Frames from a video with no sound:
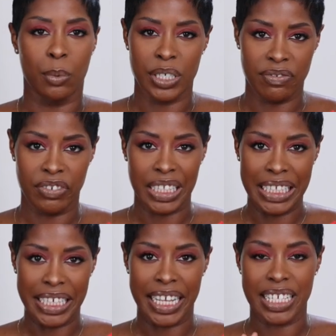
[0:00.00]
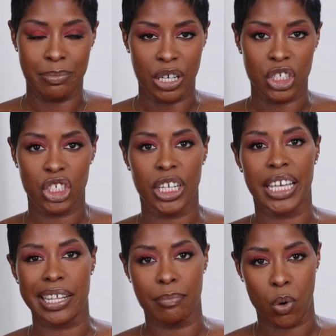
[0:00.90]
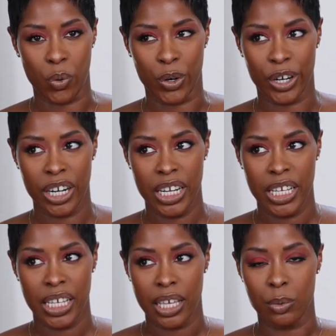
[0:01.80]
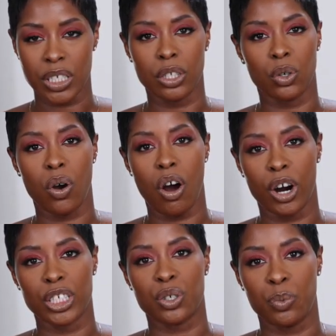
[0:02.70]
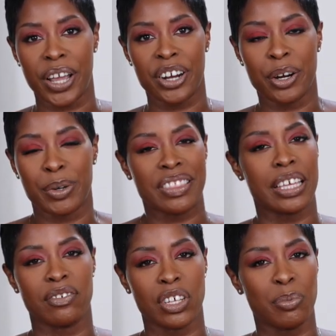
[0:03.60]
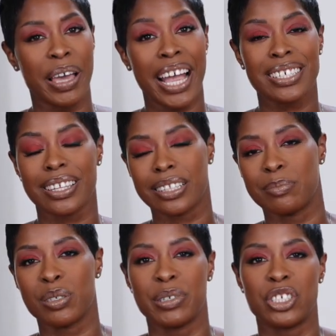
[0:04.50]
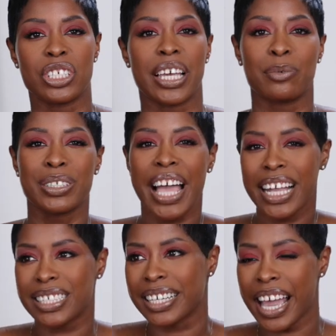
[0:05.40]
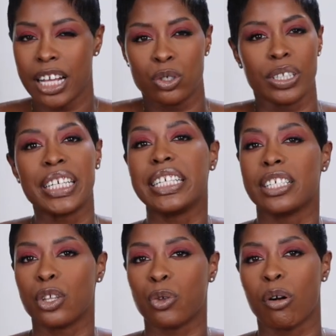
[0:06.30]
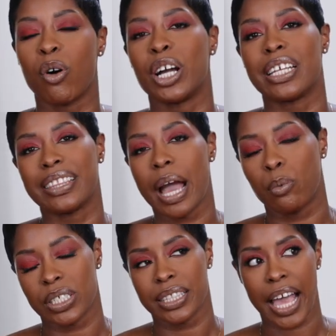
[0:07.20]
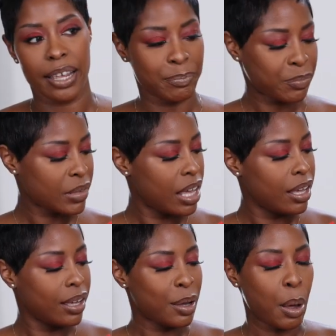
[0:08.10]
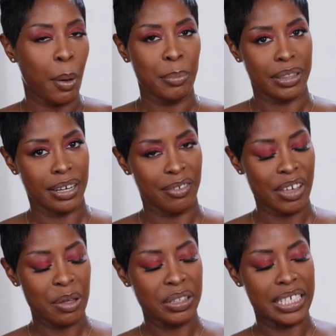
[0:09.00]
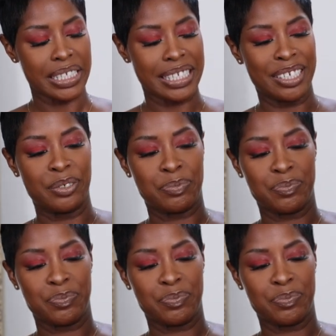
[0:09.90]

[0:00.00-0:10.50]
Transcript: I wasn't feeling it as much anymore. It was a little hard to wear. And when I think of denim bags, I like them to be just like relaxed and casual and easy to throw on. And that wasn't that. But then I found